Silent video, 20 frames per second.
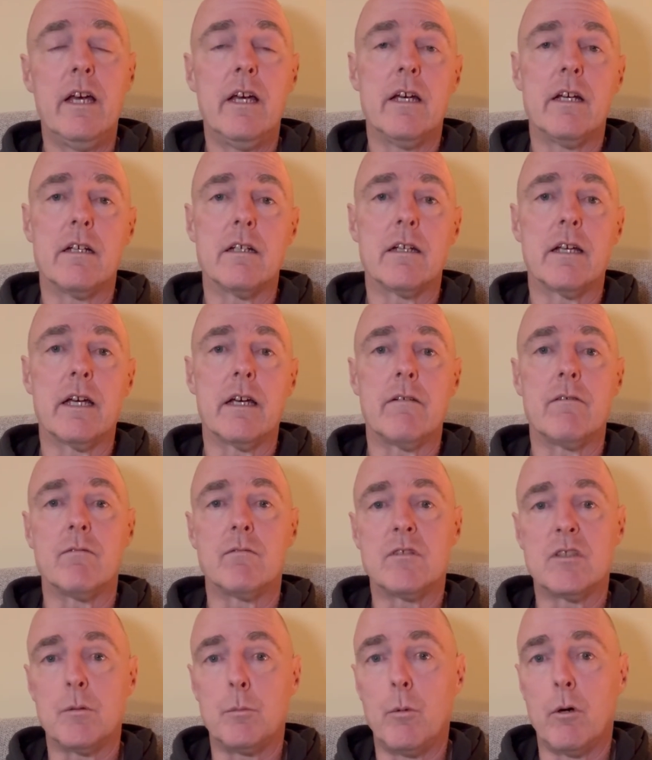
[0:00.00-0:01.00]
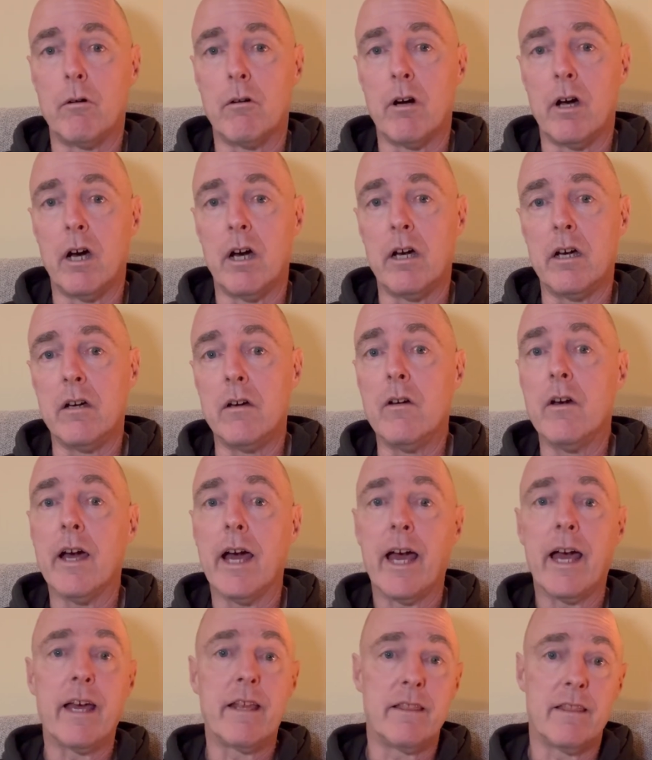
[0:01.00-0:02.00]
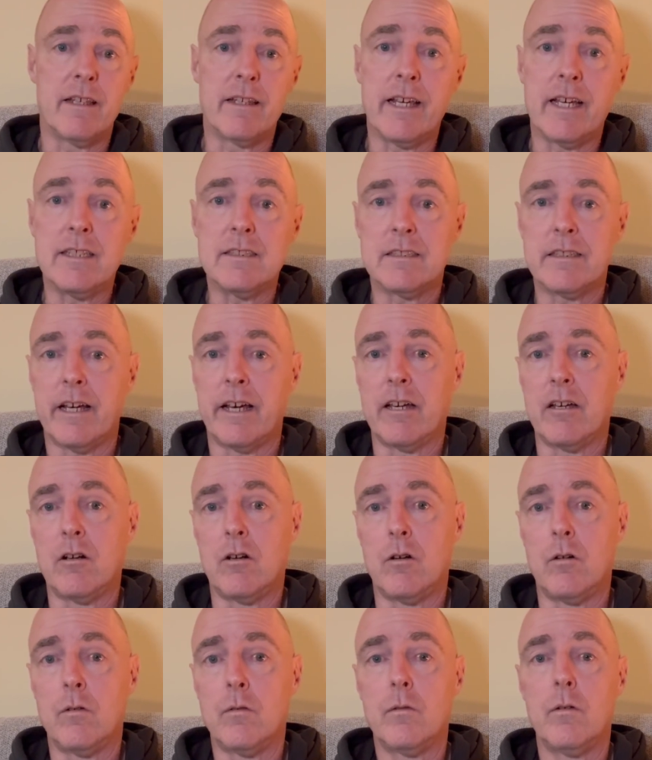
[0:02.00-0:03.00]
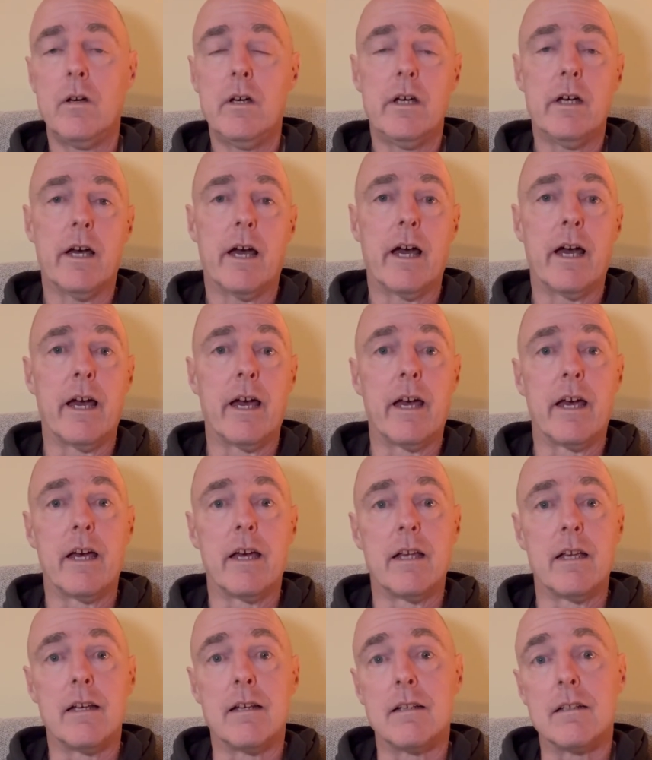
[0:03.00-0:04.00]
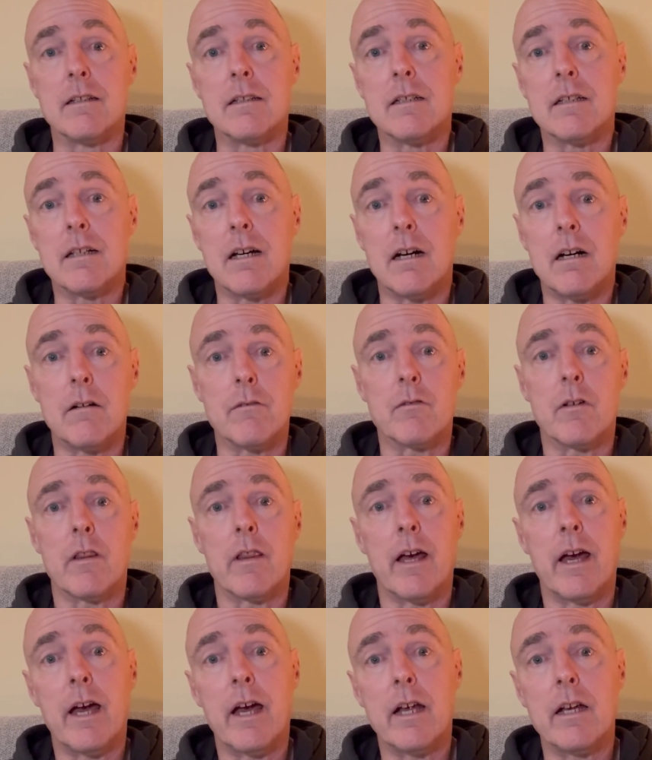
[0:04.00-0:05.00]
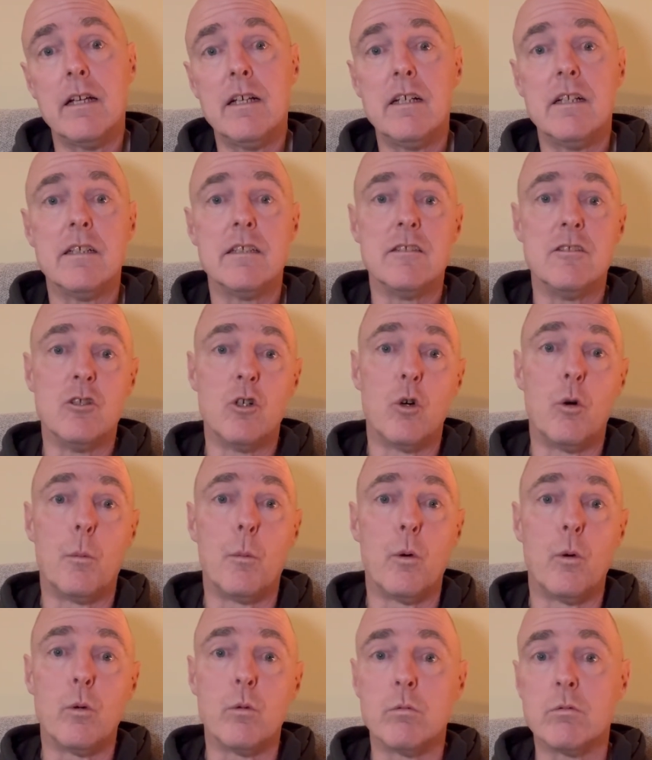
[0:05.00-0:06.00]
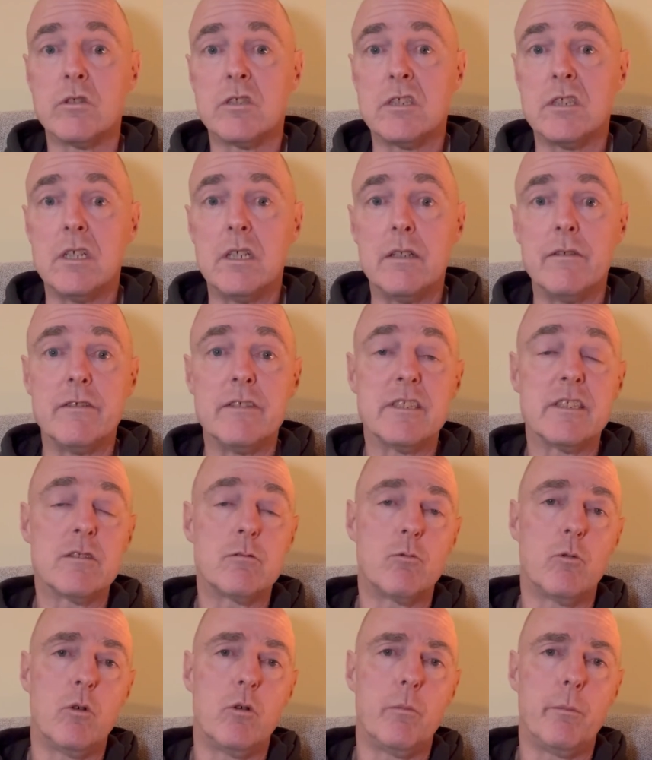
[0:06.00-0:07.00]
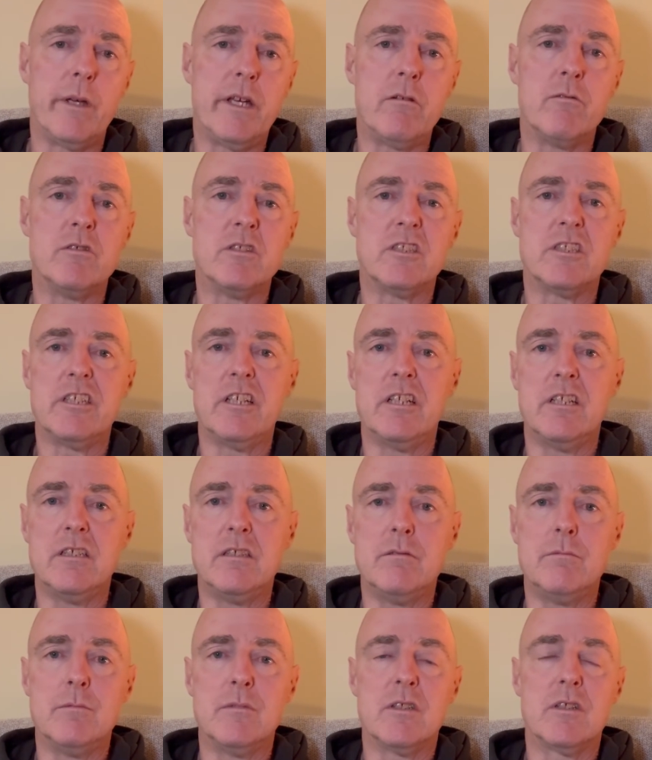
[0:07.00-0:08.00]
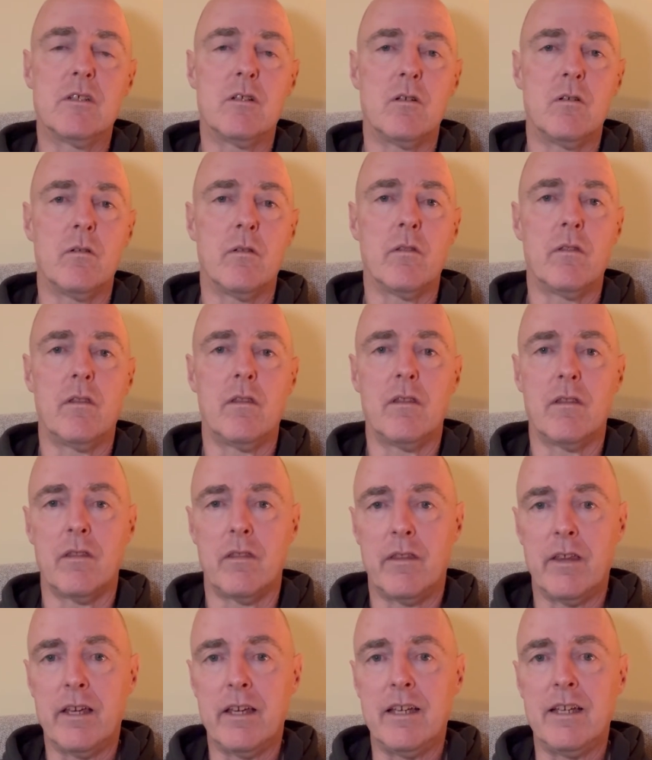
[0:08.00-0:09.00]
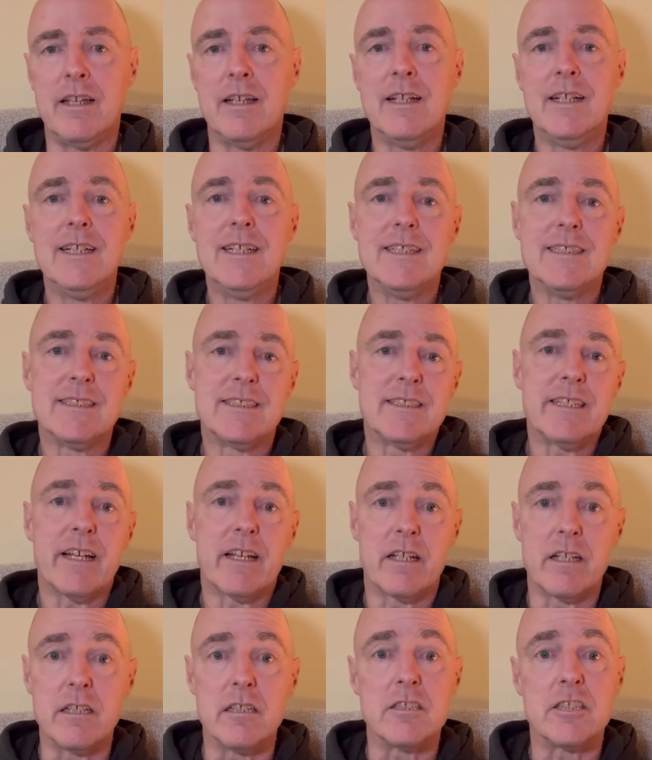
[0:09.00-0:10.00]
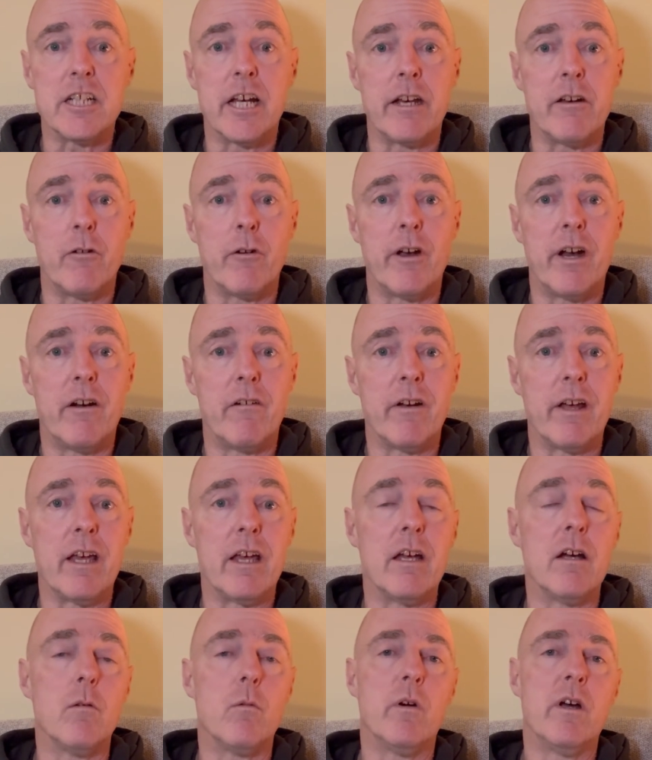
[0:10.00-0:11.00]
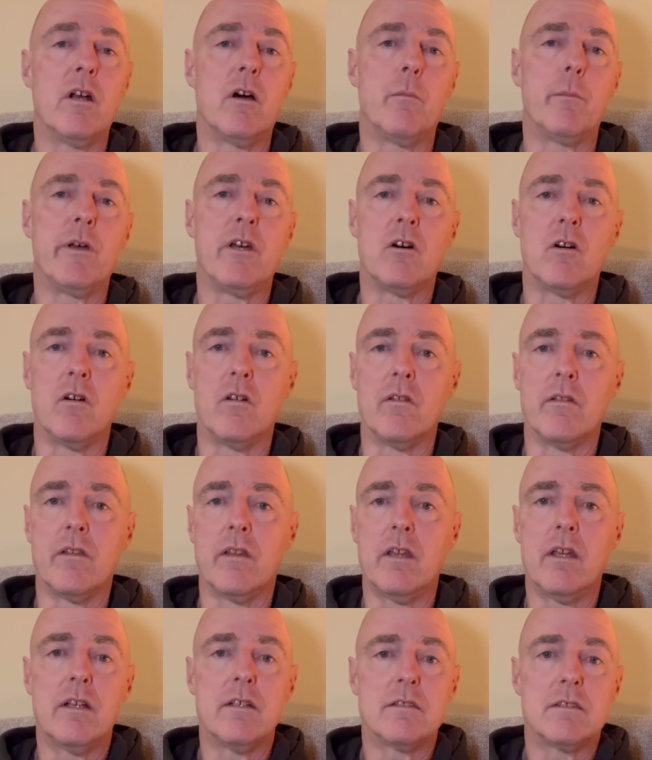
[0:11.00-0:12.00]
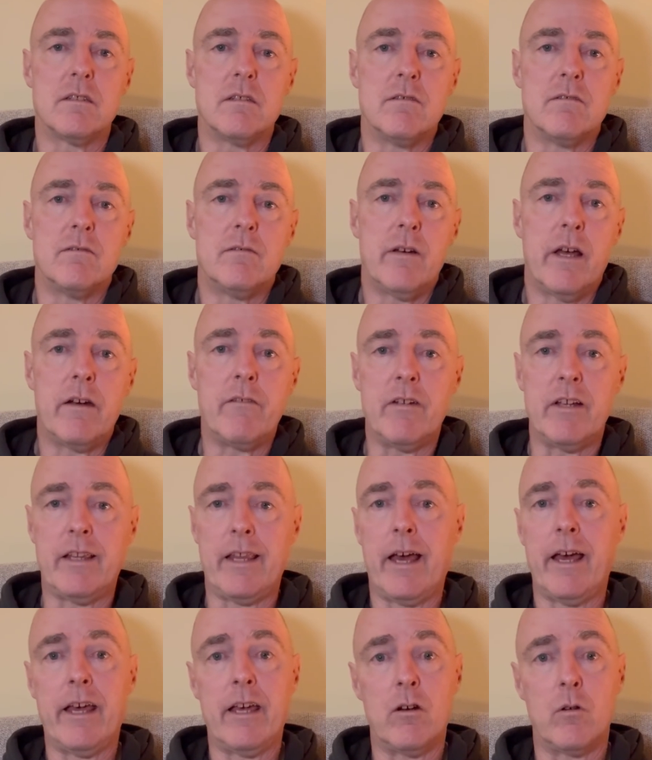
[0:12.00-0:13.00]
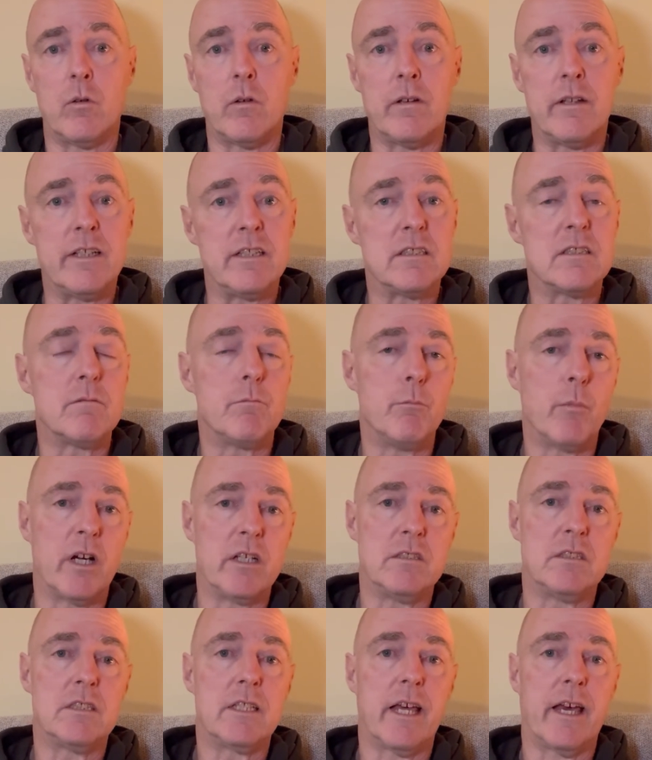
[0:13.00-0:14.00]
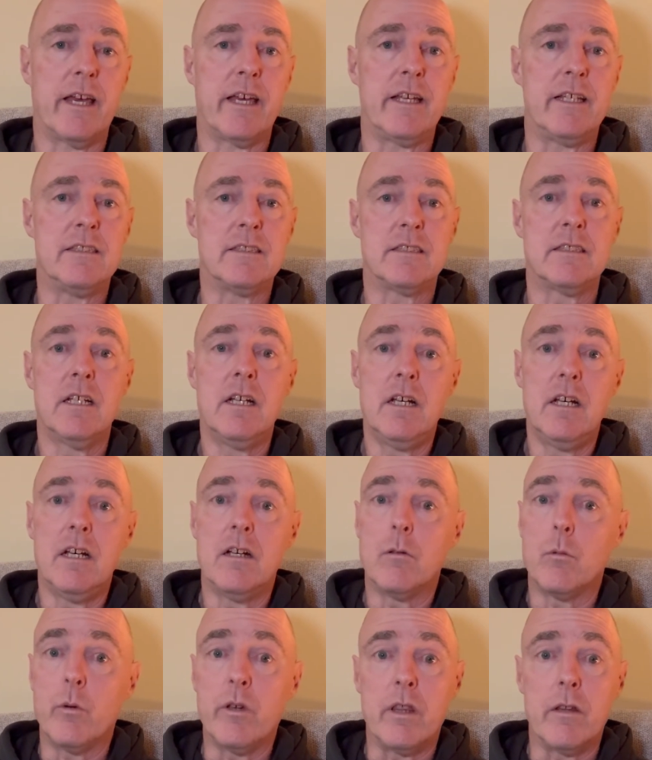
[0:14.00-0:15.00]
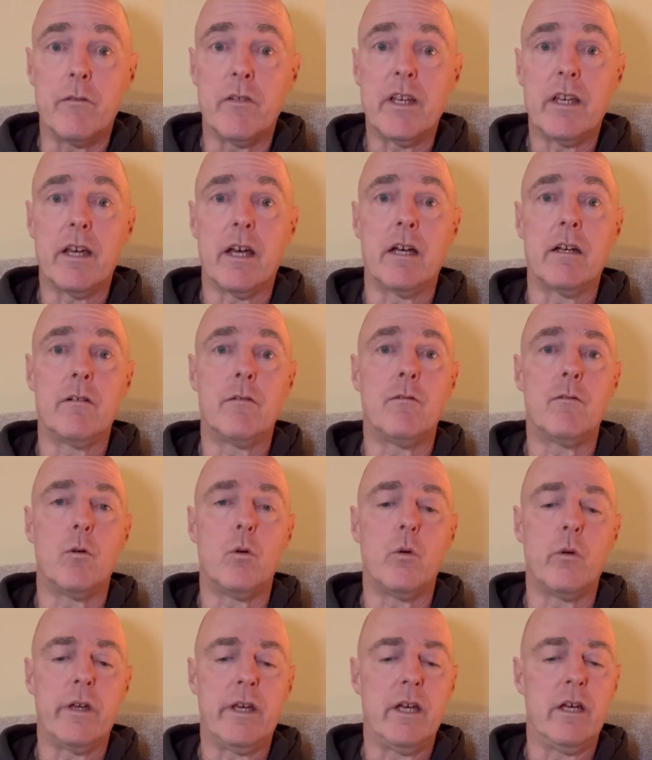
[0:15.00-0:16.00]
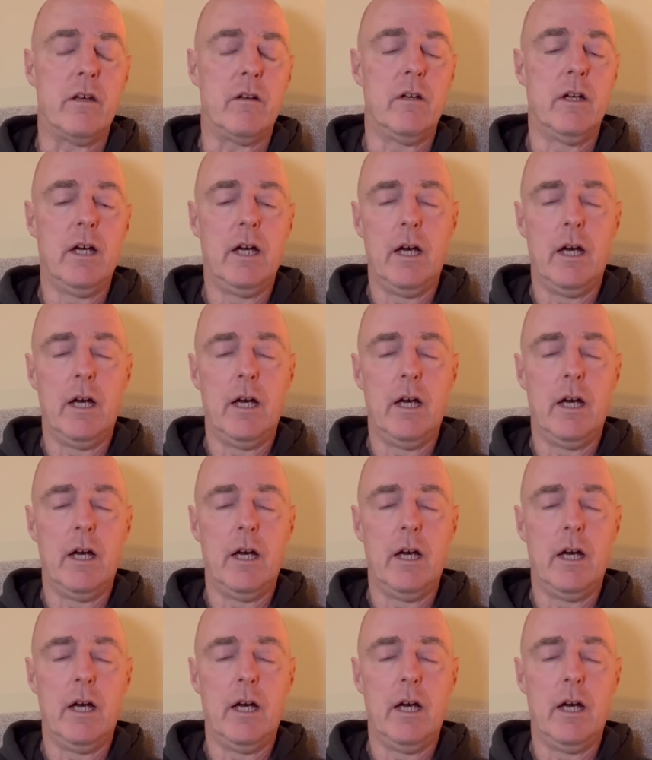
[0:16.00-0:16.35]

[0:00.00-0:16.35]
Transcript: Gonna have tomorrow and the next day off, and after that normal service will be resumed on the 2nd of January, when I'll be on sort of every day, or at least most days, with a video for you.